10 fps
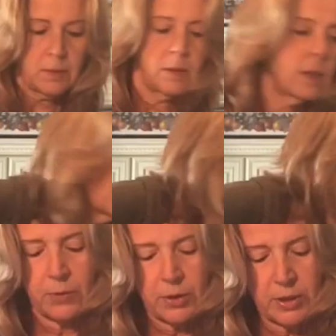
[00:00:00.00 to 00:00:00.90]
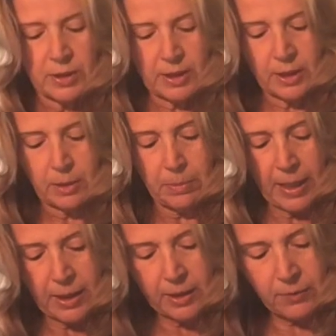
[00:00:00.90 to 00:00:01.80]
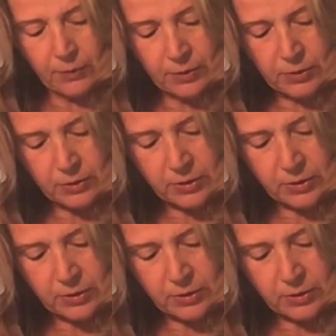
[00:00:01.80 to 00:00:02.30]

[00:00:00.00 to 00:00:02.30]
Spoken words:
Okay, we just stick the bag in first.